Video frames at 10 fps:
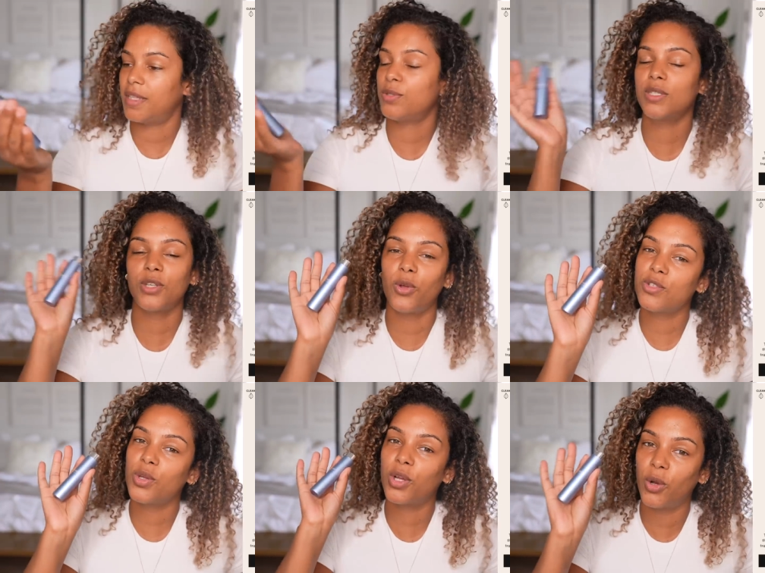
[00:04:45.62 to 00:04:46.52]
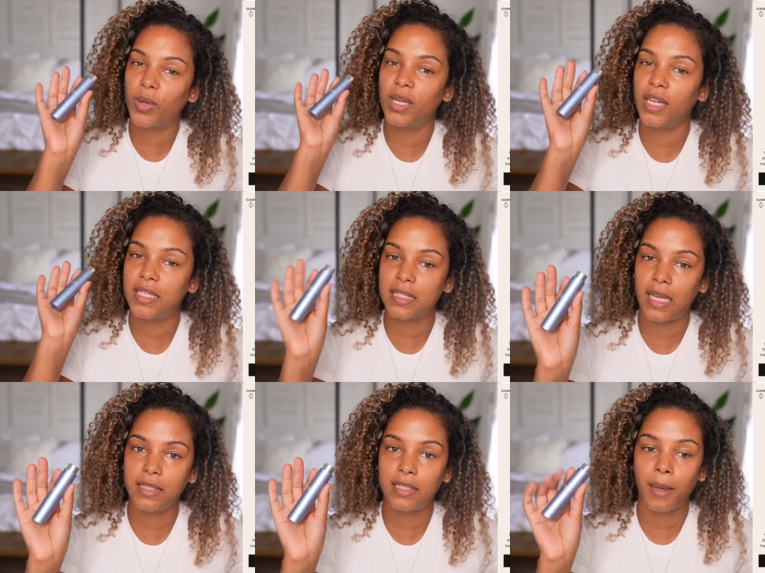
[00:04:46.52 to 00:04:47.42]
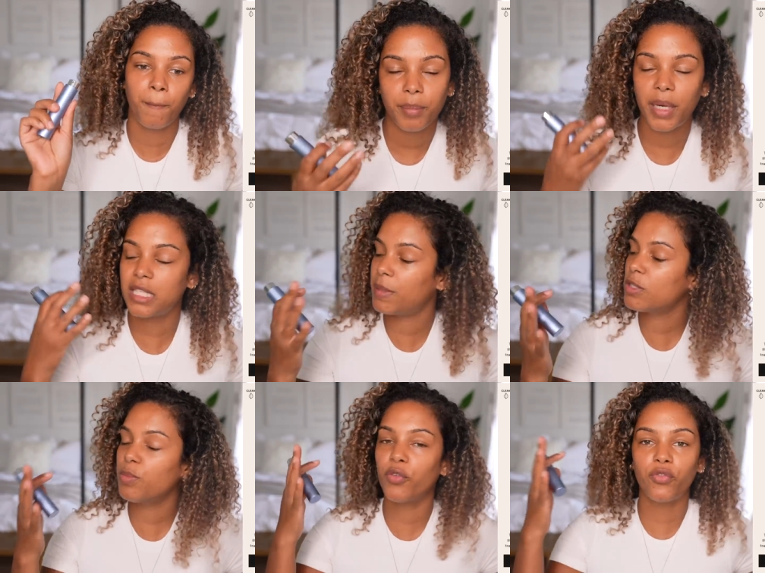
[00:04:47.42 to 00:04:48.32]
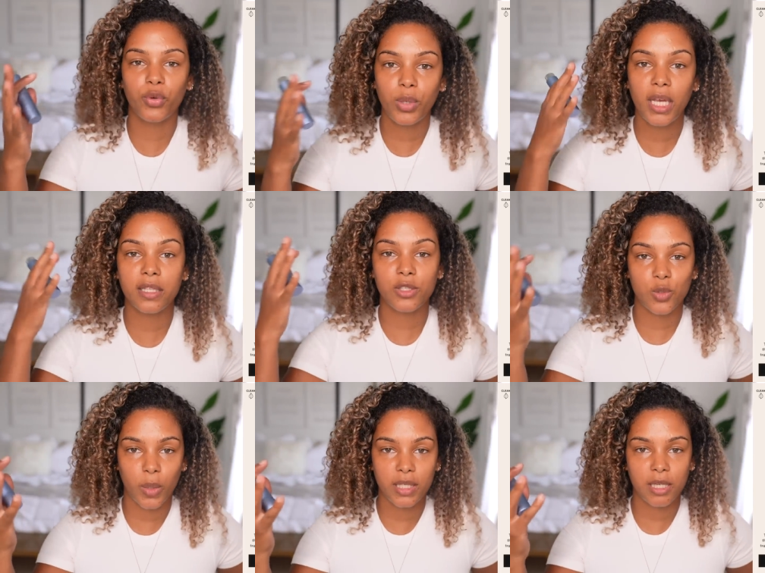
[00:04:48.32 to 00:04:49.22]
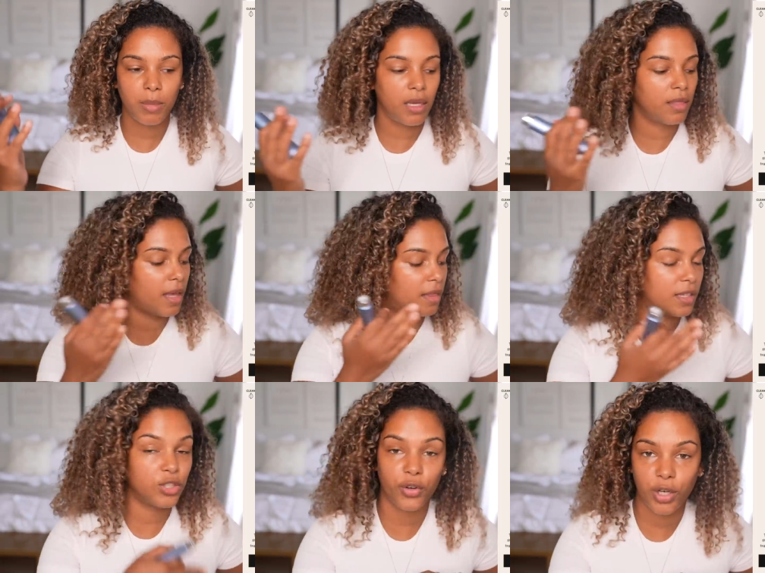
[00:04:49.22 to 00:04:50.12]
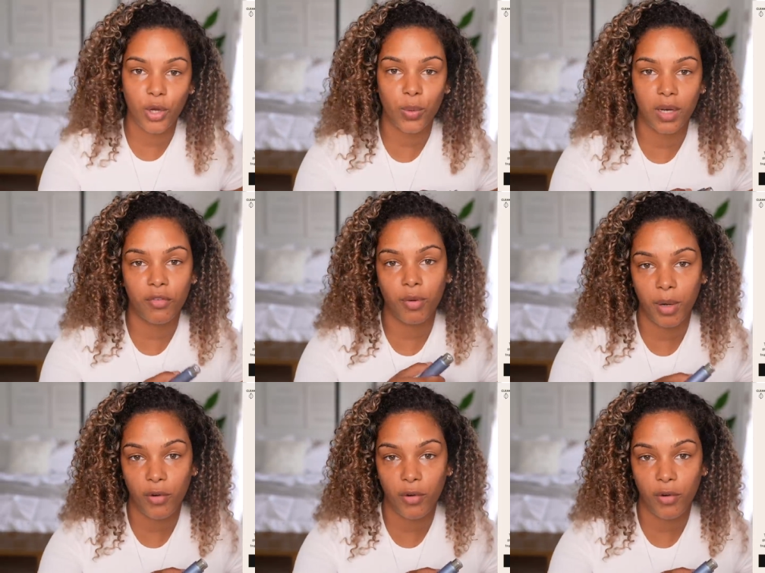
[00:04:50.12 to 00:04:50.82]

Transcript: this one's also a coconutty scent, but it smells more fruity and sweet to me than the Dirty Coconut from